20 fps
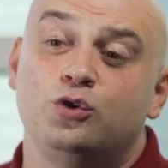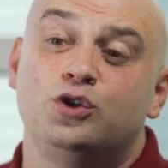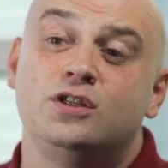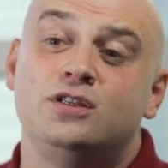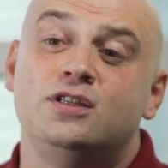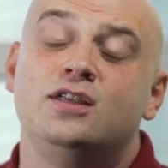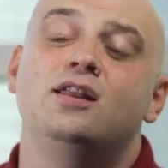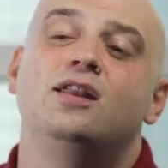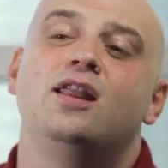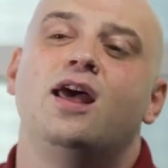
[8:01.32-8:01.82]

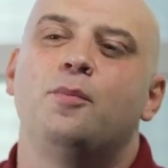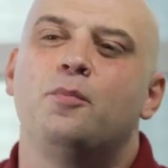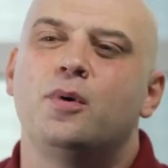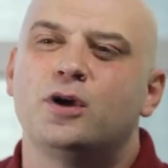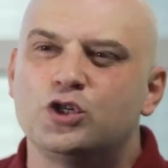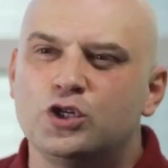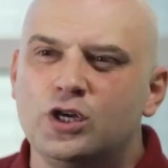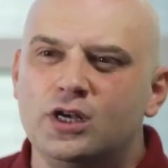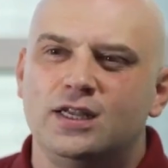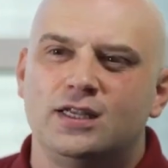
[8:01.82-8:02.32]
burned
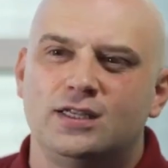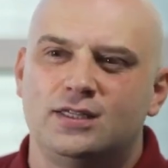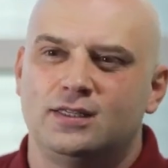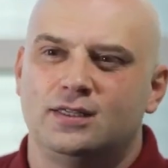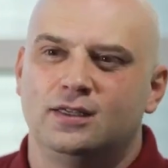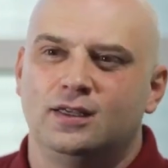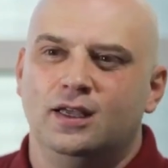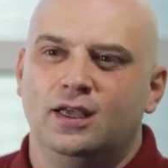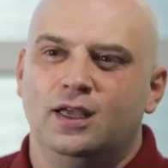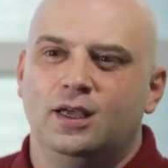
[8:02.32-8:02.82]

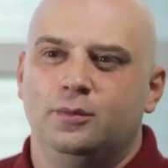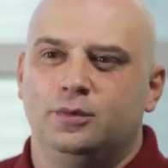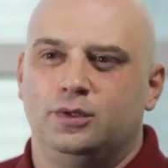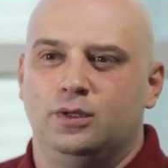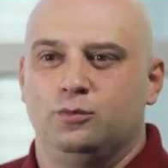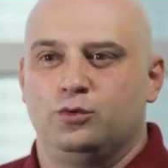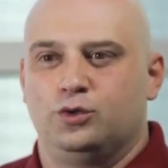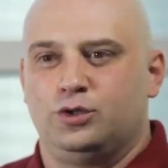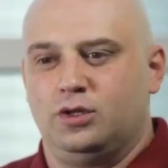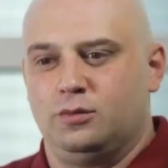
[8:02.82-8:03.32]
because
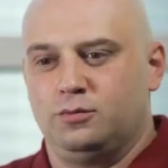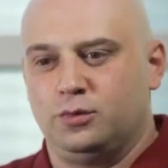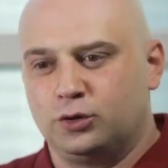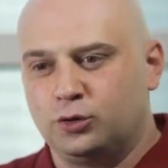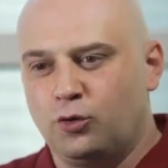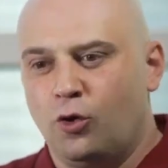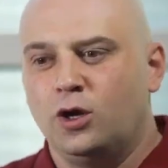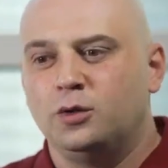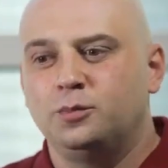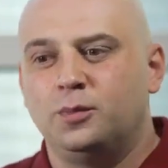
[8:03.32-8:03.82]
Bitcoin
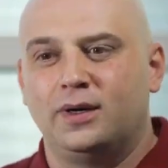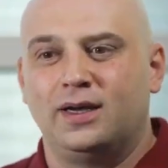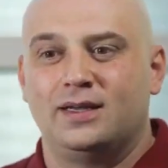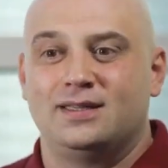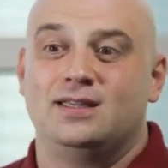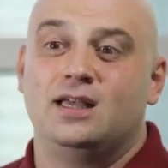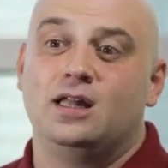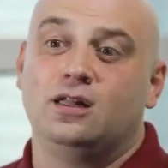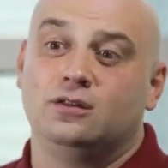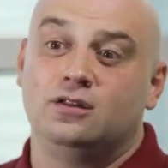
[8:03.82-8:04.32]
showed
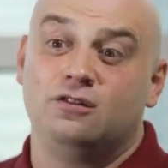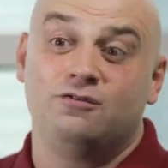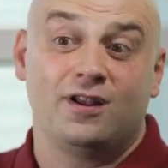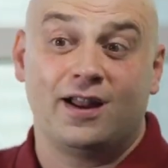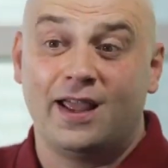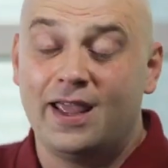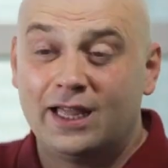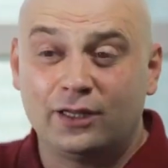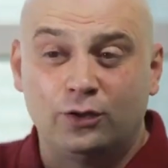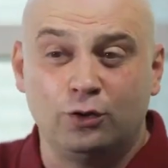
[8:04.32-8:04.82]

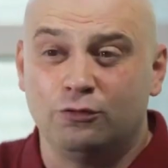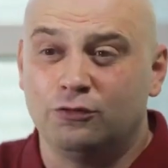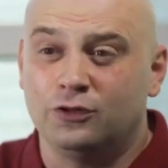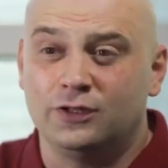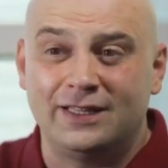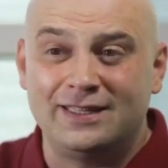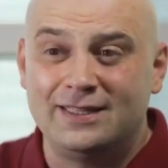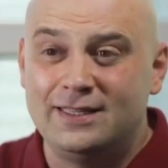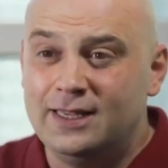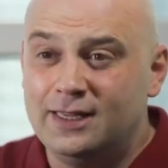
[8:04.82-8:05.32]
unbelievable
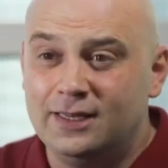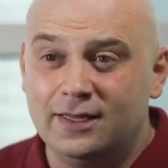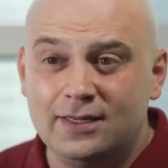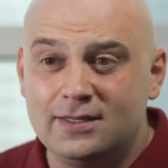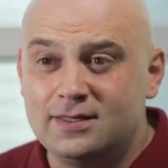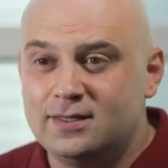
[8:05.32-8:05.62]
volatility